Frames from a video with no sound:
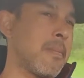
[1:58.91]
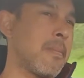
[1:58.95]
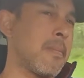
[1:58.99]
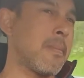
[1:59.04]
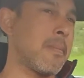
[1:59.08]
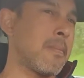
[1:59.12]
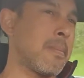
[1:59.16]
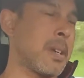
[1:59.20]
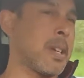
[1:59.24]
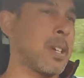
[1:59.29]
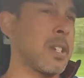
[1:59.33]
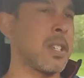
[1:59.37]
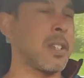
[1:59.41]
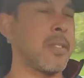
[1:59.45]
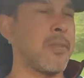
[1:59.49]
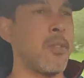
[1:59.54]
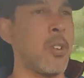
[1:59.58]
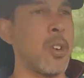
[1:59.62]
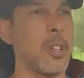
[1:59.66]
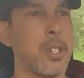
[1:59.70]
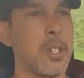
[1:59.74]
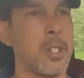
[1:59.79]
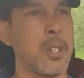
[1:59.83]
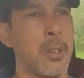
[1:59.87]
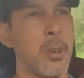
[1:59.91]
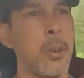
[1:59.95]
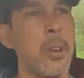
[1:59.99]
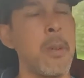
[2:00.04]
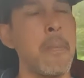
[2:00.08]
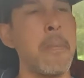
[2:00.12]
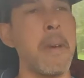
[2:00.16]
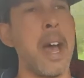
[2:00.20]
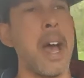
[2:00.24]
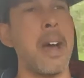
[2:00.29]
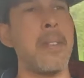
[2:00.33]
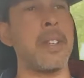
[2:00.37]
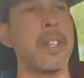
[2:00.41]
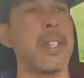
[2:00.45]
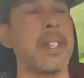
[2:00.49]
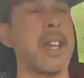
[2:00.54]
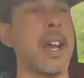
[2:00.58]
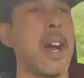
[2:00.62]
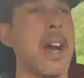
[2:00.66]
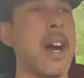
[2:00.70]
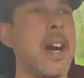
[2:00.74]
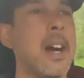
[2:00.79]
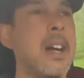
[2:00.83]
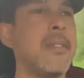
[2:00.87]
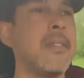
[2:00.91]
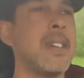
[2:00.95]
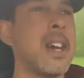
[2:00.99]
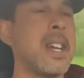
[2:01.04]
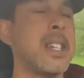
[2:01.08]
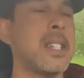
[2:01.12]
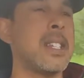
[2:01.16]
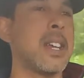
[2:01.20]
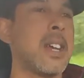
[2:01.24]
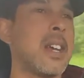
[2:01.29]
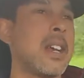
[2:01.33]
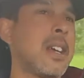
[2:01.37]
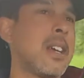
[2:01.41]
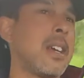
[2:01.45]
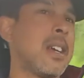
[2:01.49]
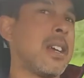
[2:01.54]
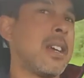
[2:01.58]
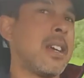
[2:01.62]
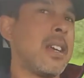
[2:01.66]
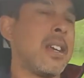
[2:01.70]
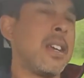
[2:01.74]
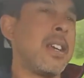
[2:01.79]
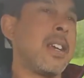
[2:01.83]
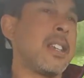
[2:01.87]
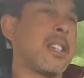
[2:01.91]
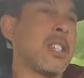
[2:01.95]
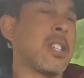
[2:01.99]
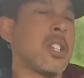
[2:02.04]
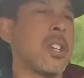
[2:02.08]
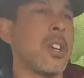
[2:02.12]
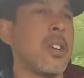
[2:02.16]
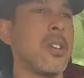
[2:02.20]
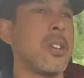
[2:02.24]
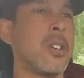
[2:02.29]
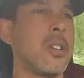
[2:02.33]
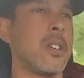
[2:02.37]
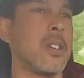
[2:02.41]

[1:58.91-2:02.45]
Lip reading: because of what's good about this car, and that's it's so